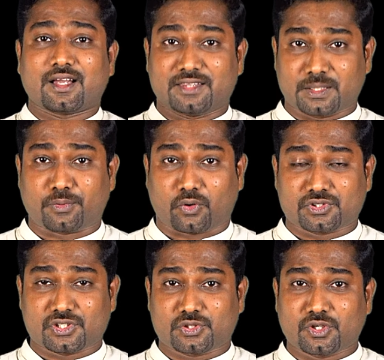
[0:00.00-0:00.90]
The
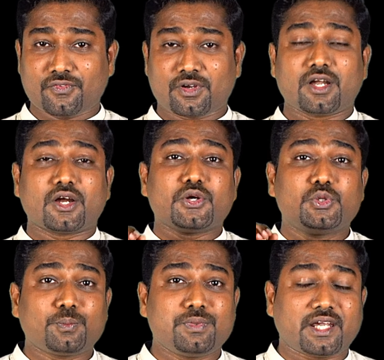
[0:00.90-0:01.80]
process of
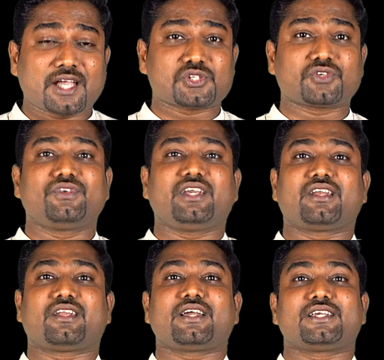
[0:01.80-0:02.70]
duplication of
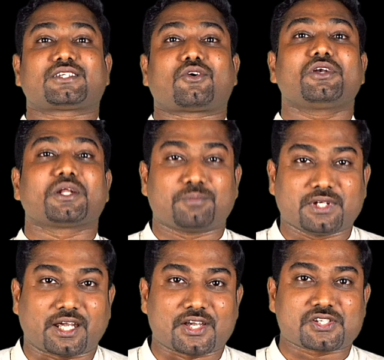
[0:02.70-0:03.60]
DNA is called
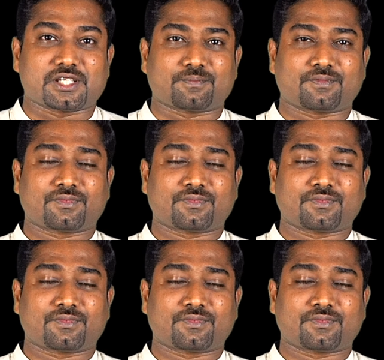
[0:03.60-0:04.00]
replication.